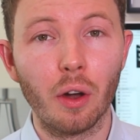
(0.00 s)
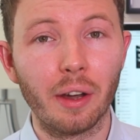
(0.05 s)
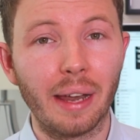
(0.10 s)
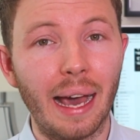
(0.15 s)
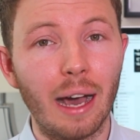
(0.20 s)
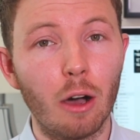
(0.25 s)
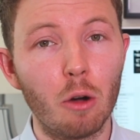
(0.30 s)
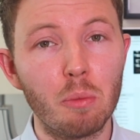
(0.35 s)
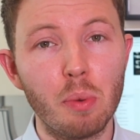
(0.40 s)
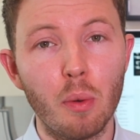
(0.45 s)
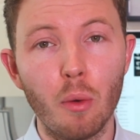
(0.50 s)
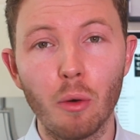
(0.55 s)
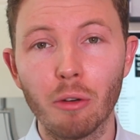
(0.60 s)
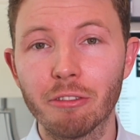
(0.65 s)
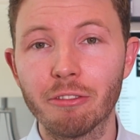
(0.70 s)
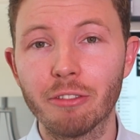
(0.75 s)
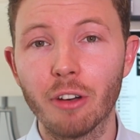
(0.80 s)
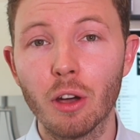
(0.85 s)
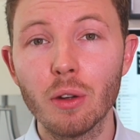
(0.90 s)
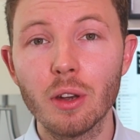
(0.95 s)
on how
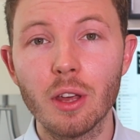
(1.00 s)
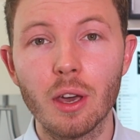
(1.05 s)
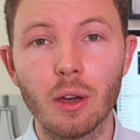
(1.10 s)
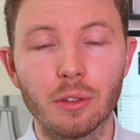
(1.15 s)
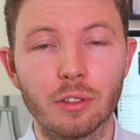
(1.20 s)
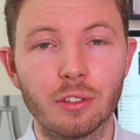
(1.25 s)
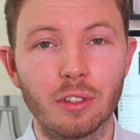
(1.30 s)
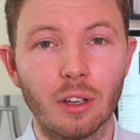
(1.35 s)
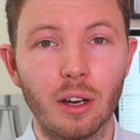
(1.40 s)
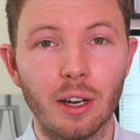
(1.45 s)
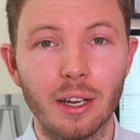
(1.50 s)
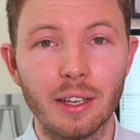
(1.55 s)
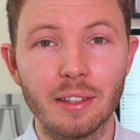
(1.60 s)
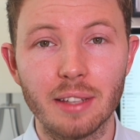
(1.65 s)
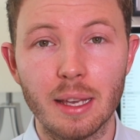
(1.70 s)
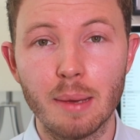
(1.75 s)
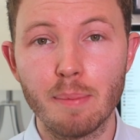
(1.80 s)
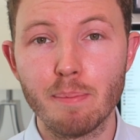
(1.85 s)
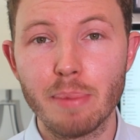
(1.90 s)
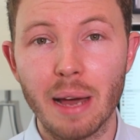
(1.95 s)
portfolio
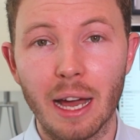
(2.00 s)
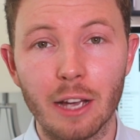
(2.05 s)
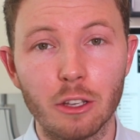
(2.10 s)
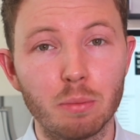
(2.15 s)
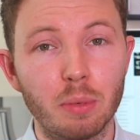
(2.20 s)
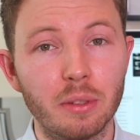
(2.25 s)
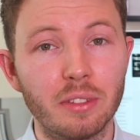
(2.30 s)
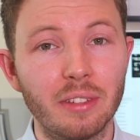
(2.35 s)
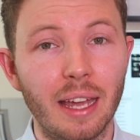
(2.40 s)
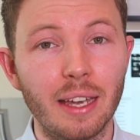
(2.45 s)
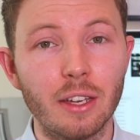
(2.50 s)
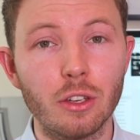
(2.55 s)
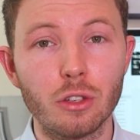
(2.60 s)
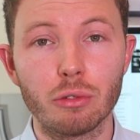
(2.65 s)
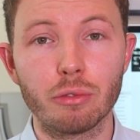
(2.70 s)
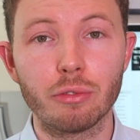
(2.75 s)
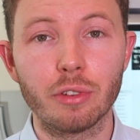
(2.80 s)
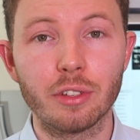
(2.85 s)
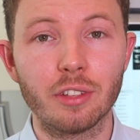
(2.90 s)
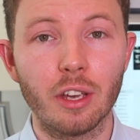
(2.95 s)
size impacts
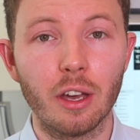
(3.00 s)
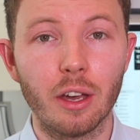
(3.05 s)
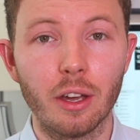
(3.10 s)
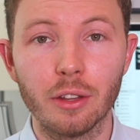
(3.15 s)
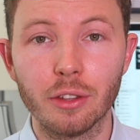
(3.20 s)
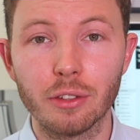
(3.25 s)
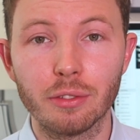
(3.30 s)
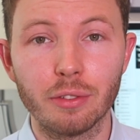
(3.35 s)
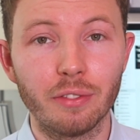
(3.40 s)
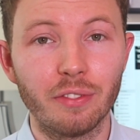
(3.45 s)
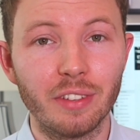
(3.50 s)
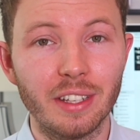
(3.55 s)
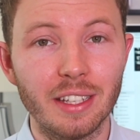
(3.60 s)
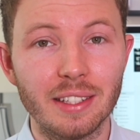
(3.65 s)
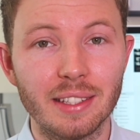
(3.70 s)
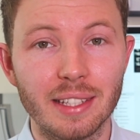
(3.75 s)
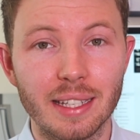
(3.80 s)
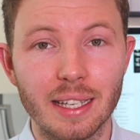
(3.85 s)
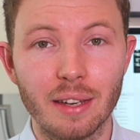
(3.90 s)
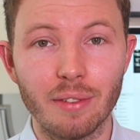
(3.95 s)
potential returns for
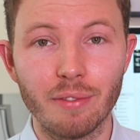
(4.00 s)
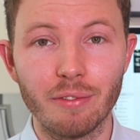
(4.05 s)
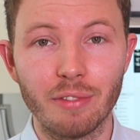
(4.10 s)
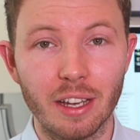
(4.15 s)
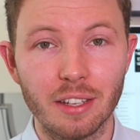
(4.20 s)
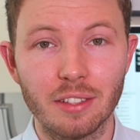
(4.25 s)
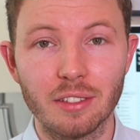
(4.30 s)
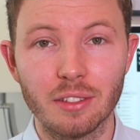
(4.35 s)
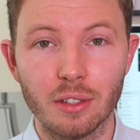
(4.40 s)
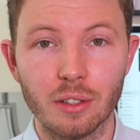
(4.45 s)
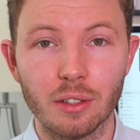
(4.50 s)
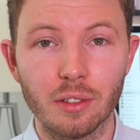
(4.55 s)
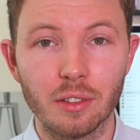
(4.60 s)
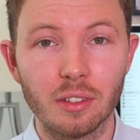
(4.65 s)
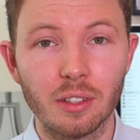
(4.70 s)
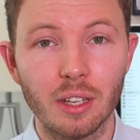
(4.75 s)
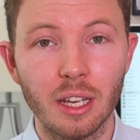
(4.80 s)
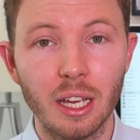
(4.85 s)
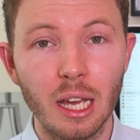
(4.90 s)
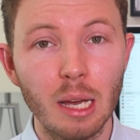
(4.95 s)
VC
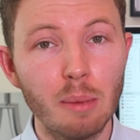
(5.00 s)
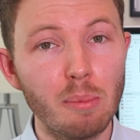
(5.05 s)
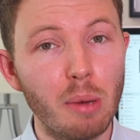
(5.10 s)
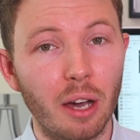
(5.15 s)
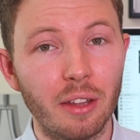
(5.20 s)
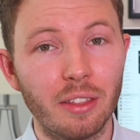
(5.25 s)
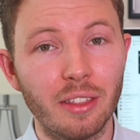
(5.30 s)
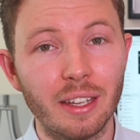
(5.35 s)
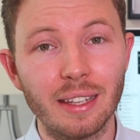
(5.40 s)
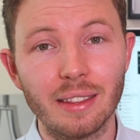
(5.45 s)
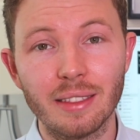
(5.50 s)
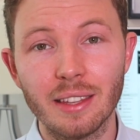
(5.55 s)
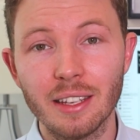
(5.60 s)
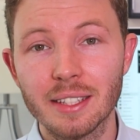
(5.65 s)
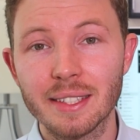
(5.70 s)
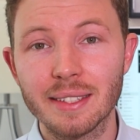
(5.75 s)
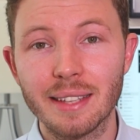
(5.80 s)
investors. But I think this